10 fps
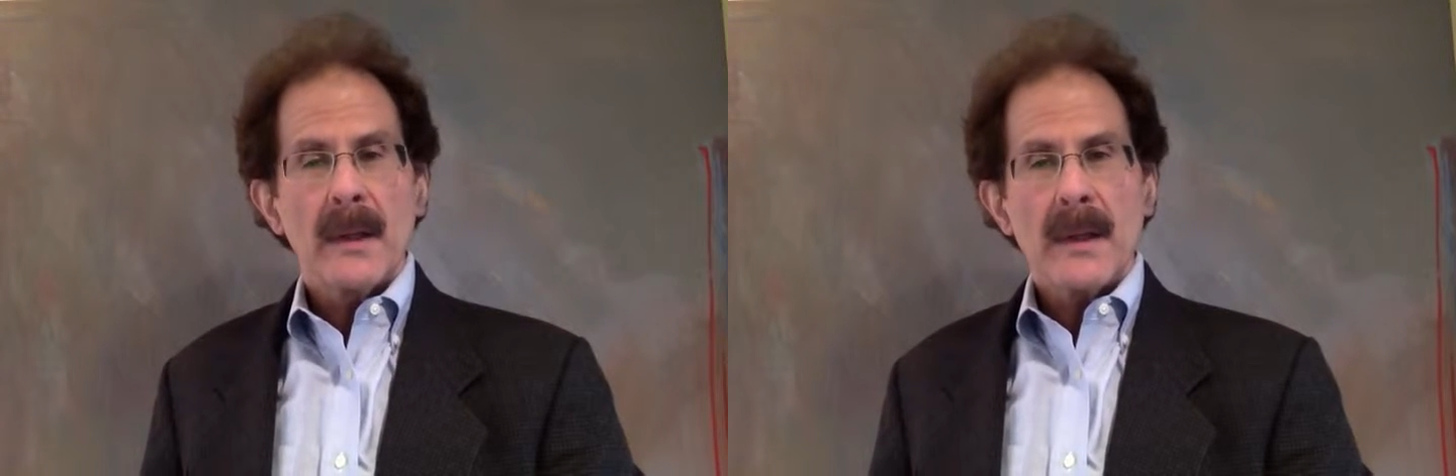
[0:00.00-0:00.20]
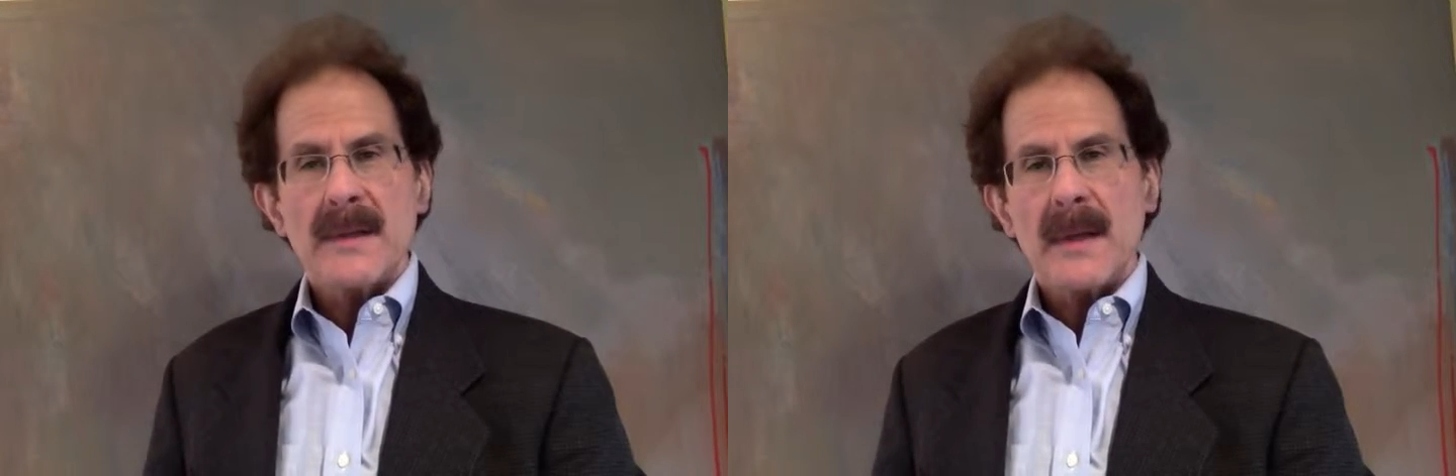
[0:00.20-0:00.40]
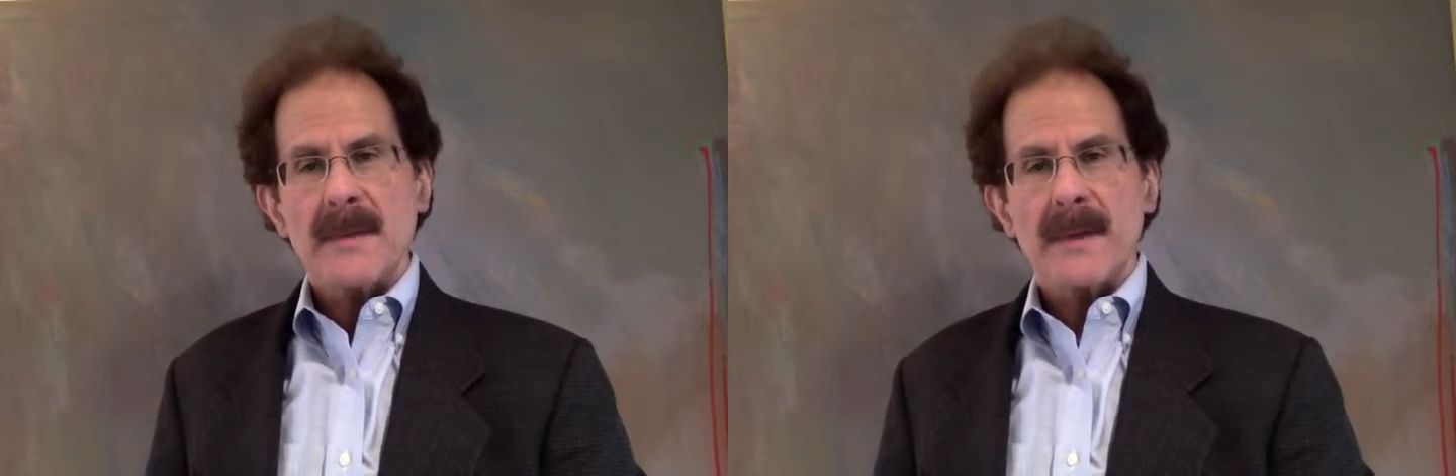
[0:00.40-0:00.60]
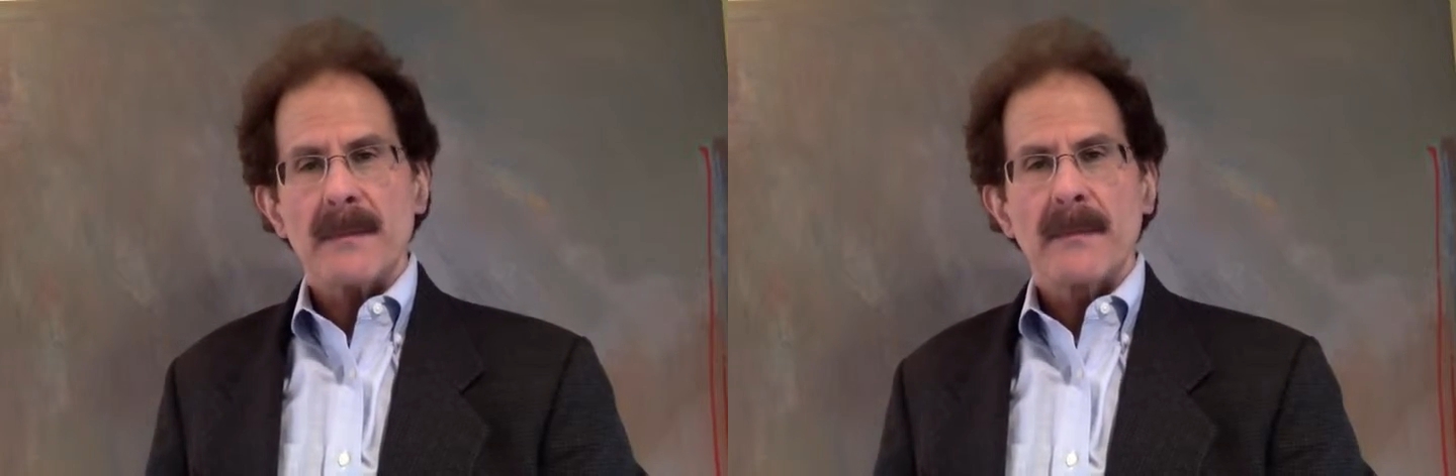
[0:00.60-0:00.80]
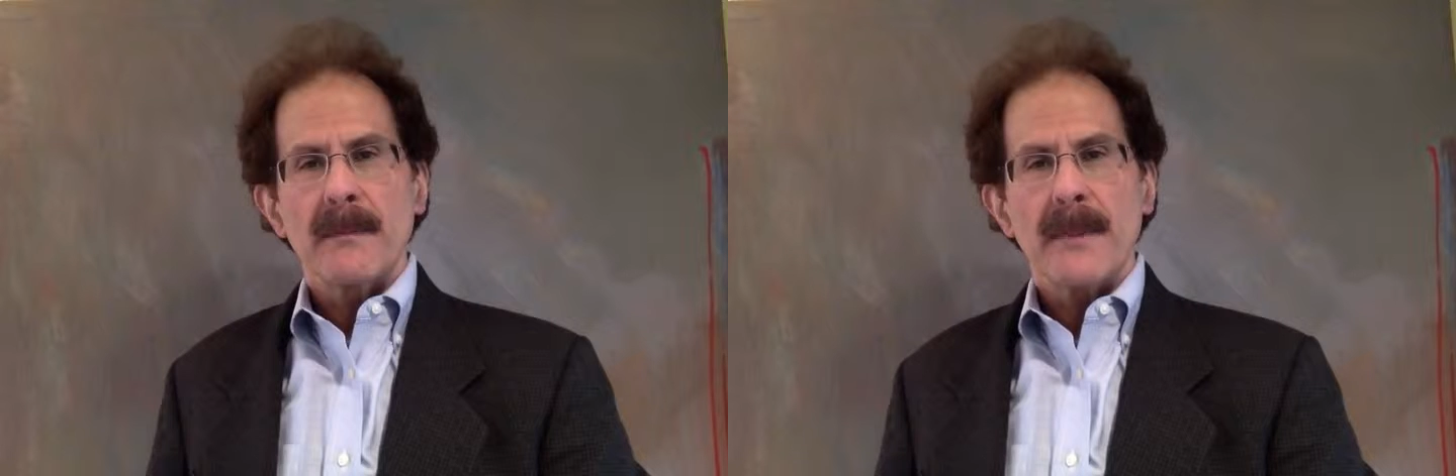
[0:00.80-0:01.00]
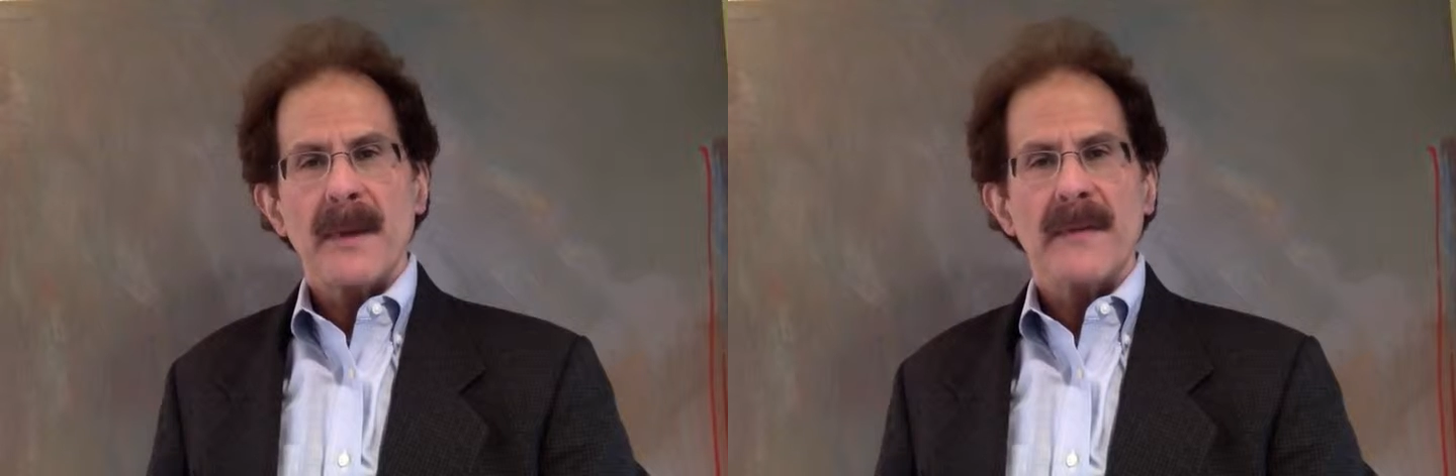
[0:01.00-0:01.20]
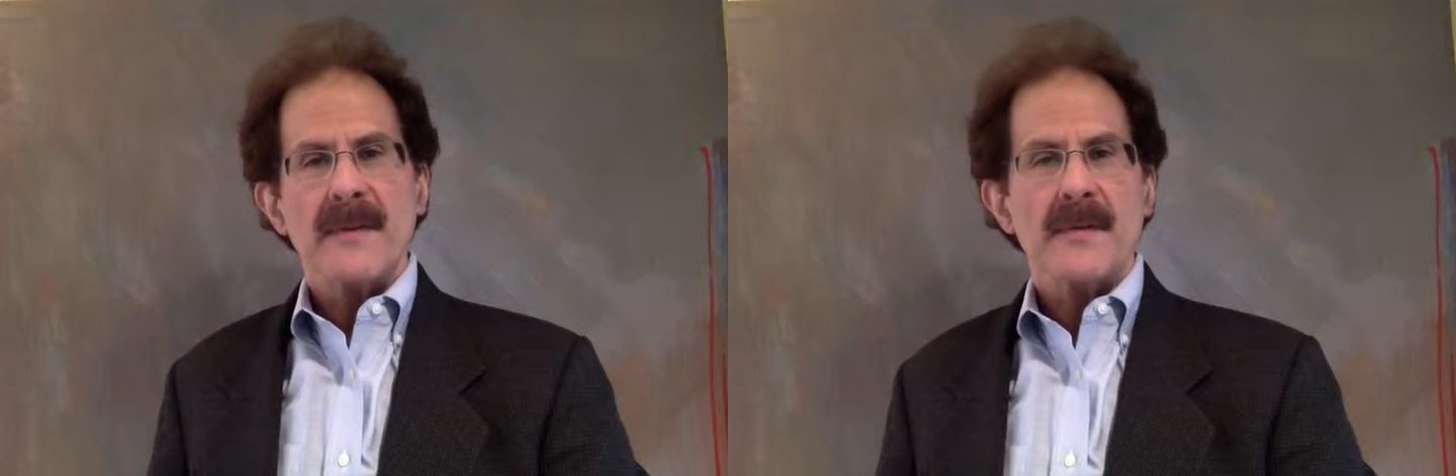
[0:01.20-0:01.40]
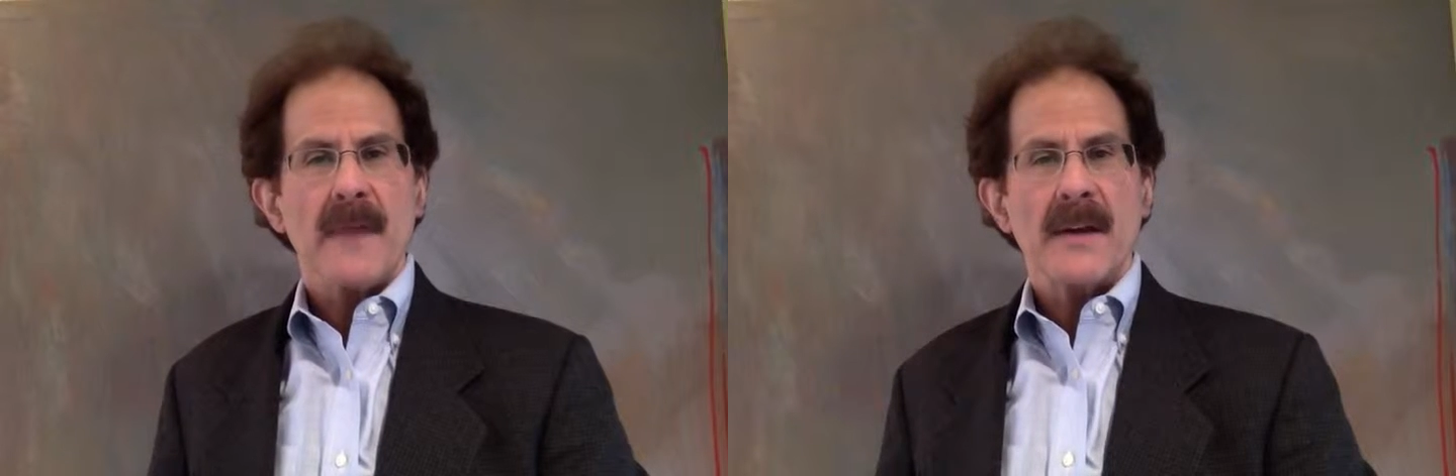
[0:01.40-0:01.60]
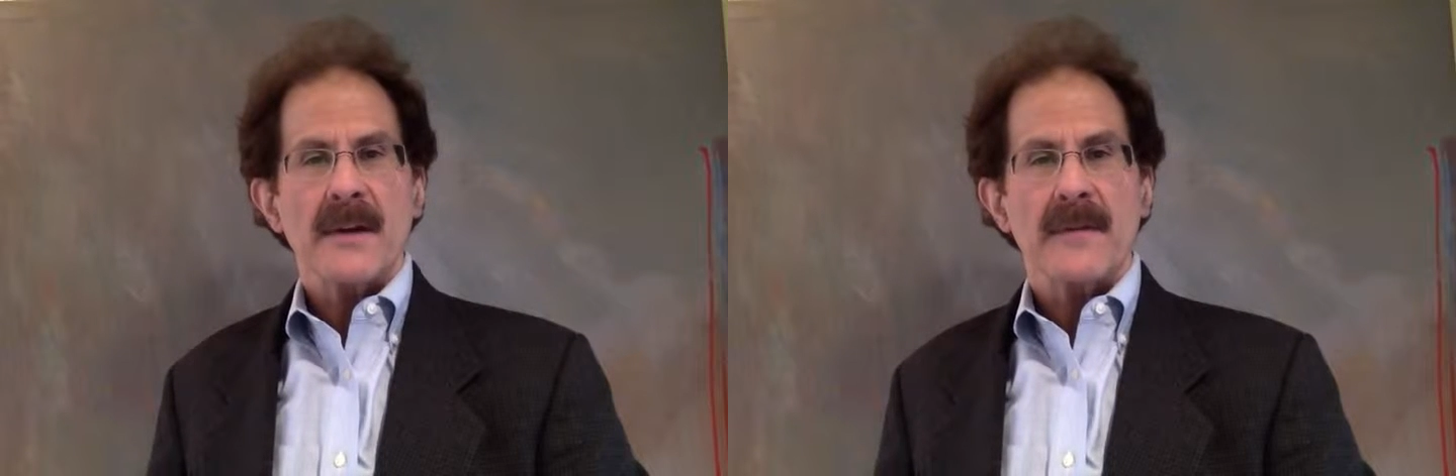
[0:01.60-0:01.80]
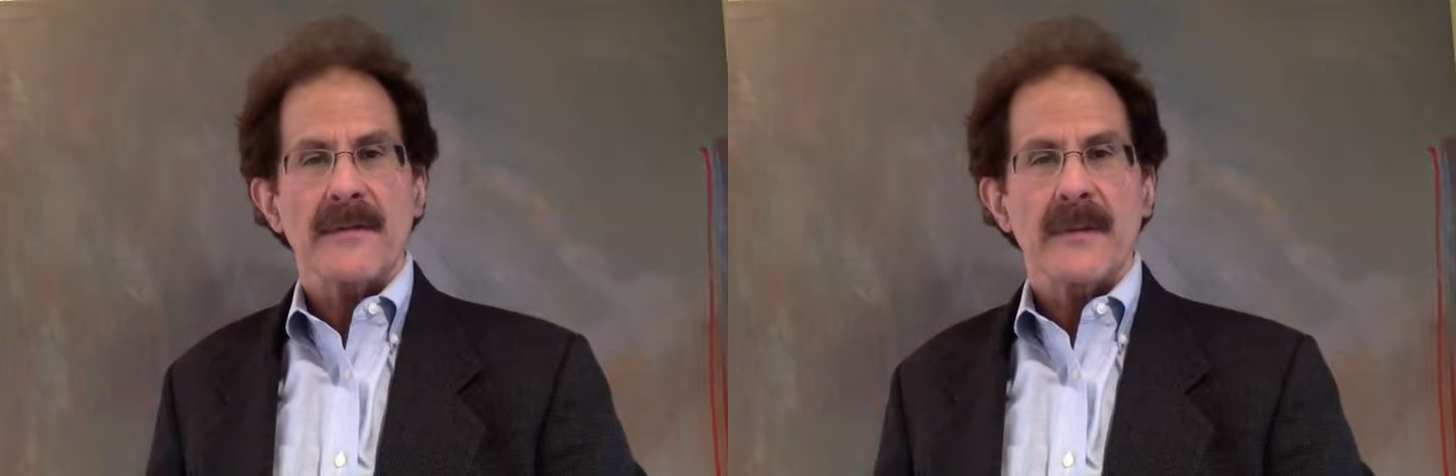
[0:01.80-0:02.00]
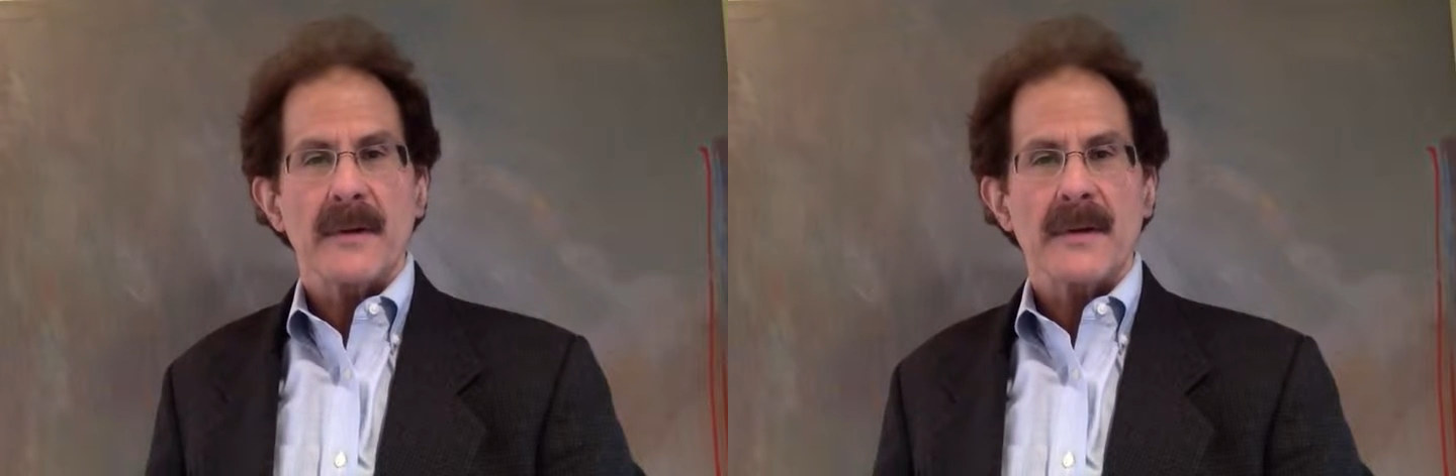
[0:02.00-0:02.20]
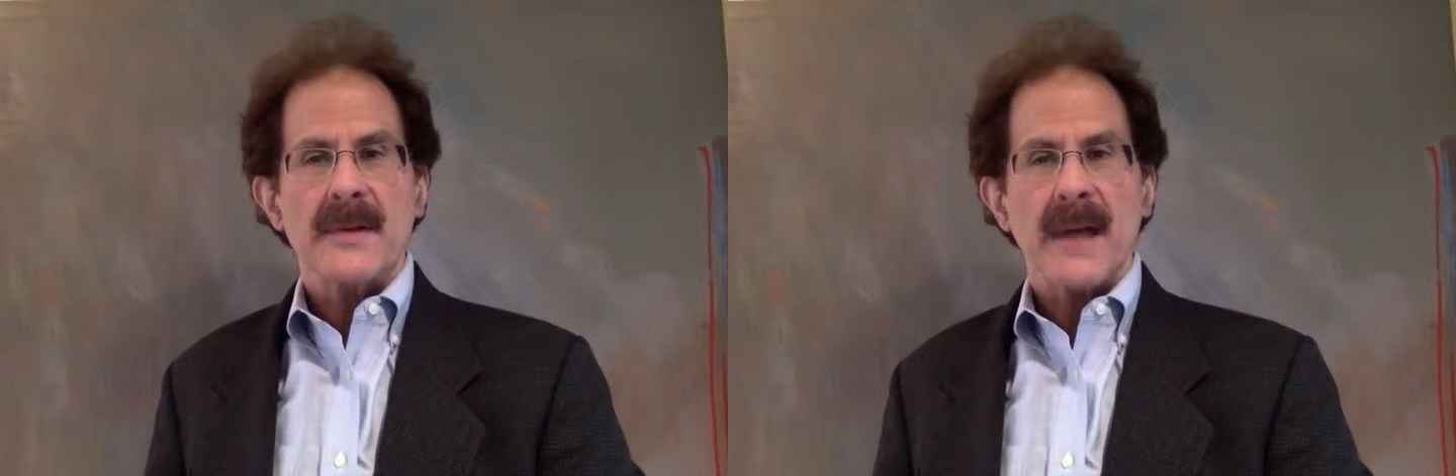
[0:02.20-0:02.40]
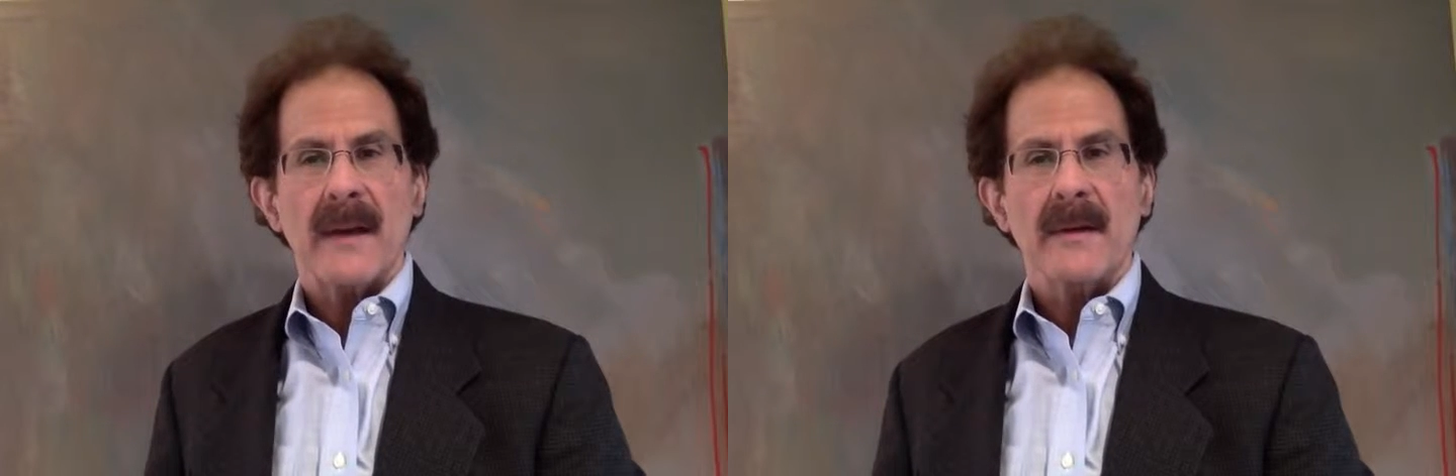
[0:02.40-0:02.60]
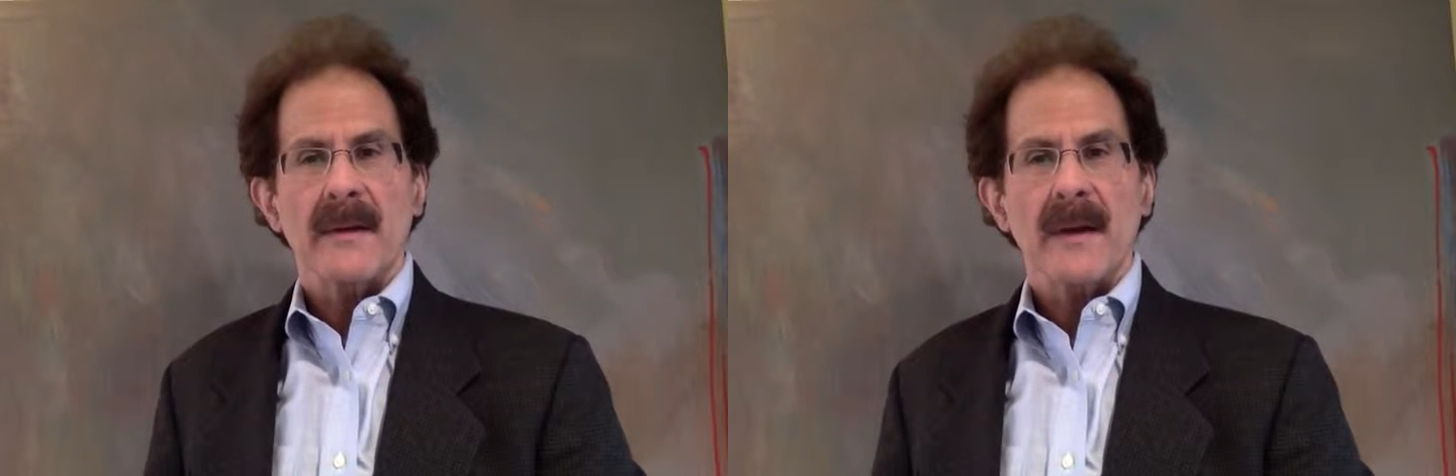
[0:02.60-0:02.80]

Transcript: it seems a bit of a strange confluence that